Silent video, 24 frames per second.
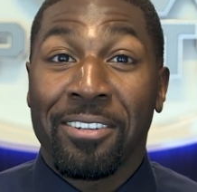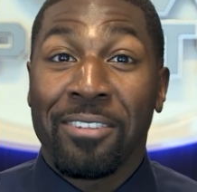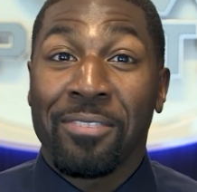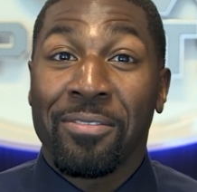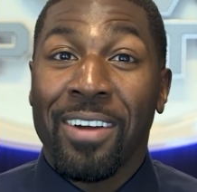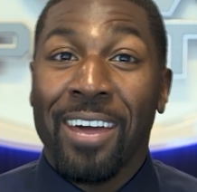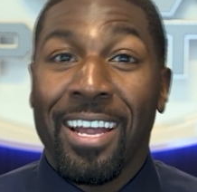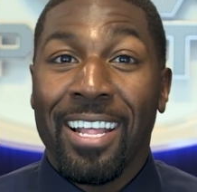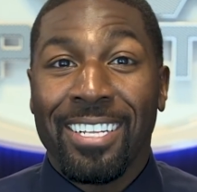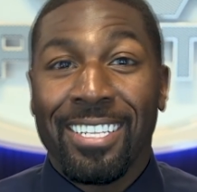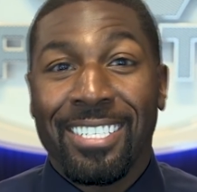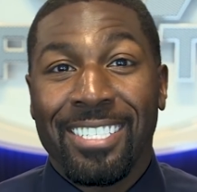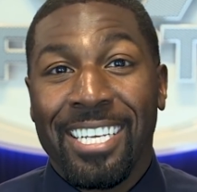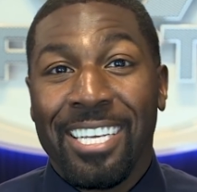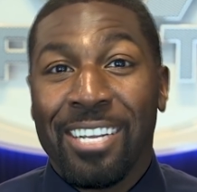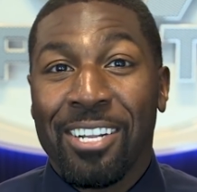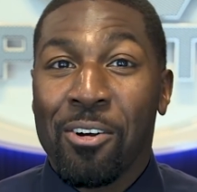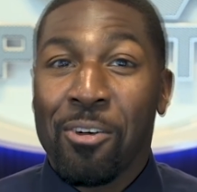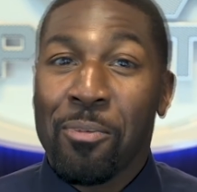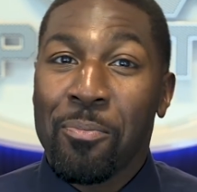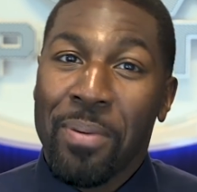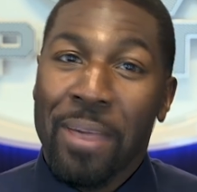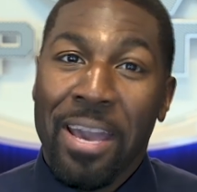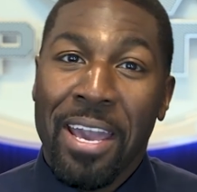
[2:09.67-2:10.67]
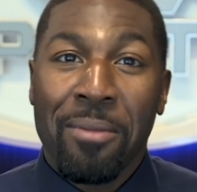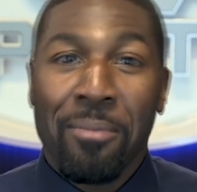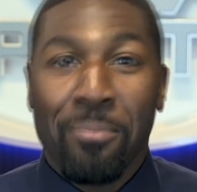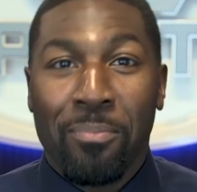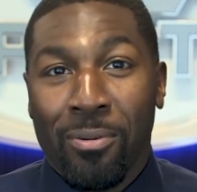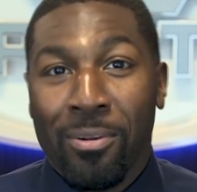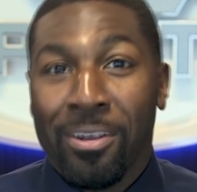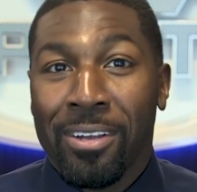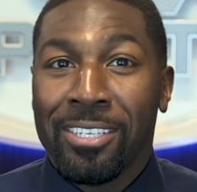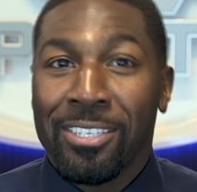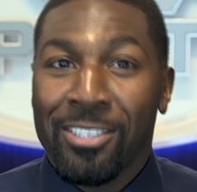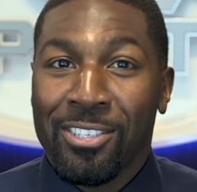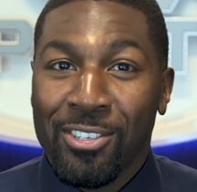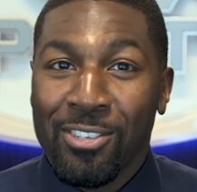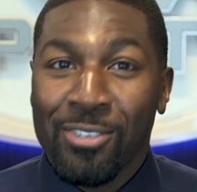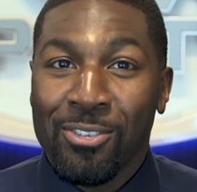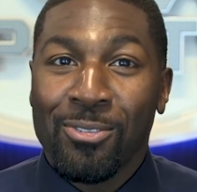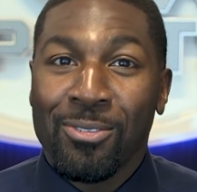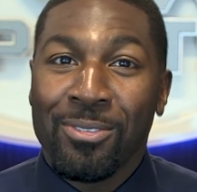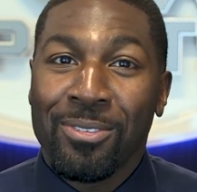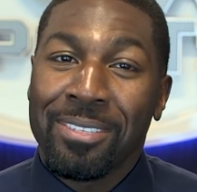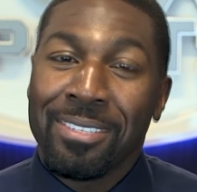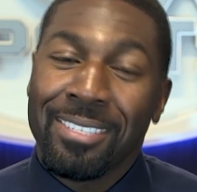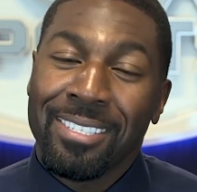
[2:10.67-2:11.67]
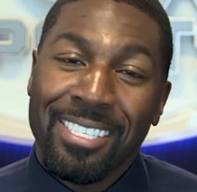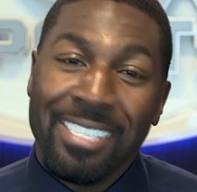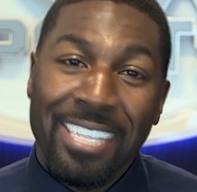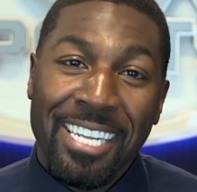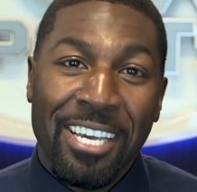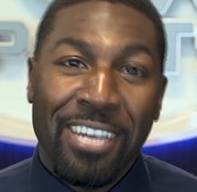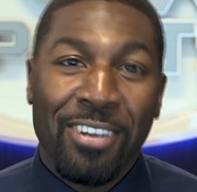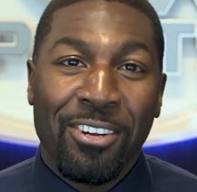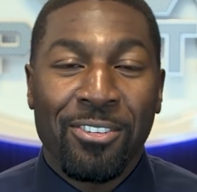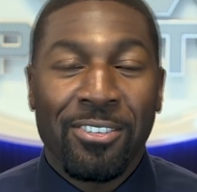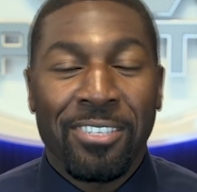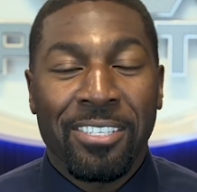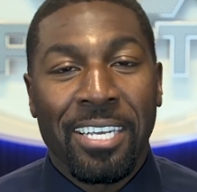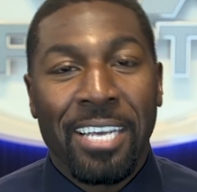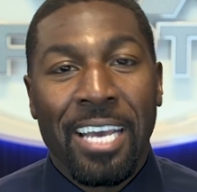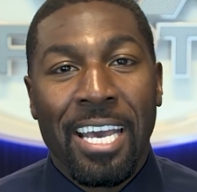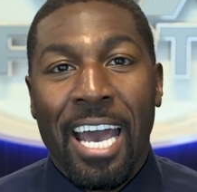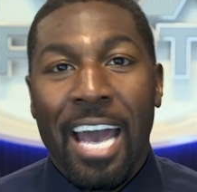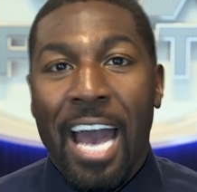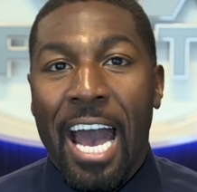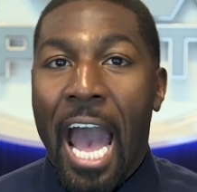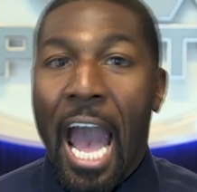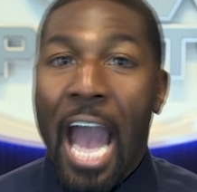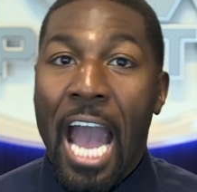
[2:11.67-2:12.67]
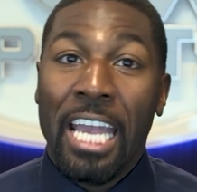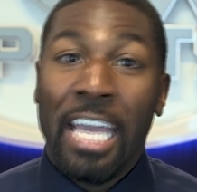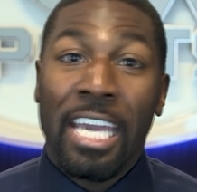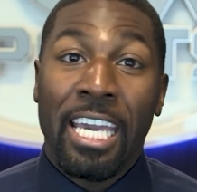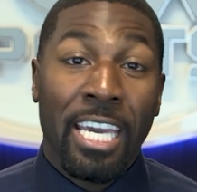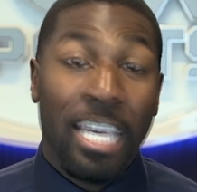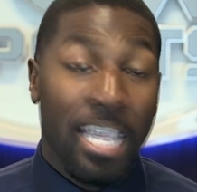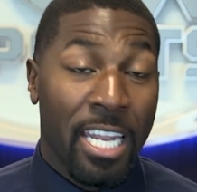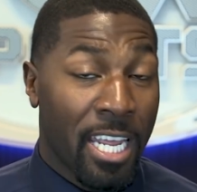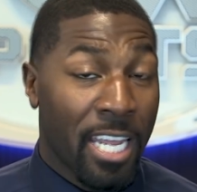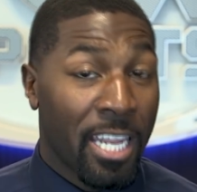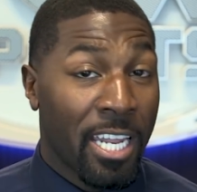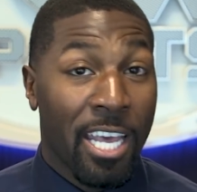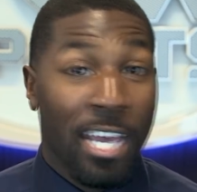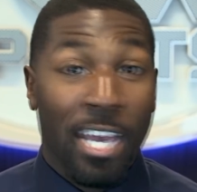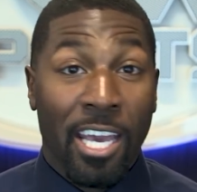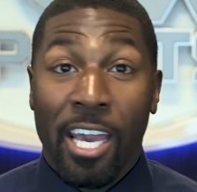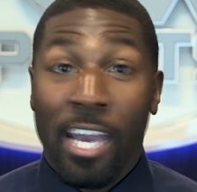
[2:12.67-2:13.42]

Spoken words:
The Valentino paint print shoe, sneakers, I get it.